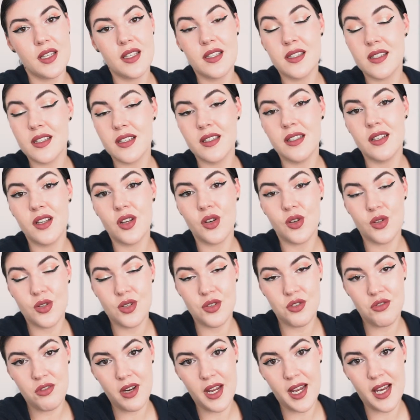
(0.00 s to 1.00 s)
in Sydney,
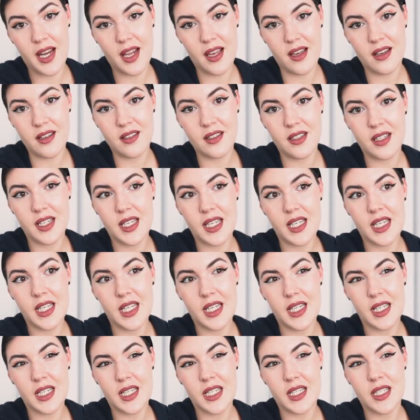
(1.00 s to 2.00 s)
Australia,
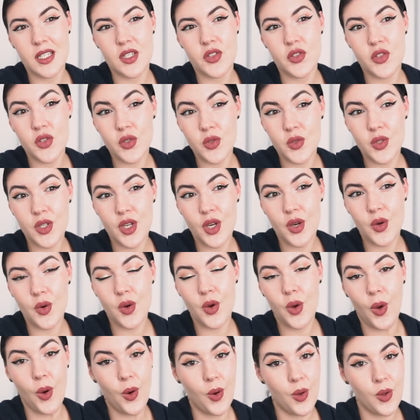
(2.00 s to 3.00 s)
in a studio
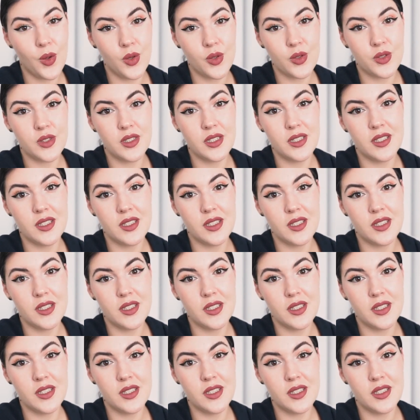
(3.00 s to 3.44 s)
called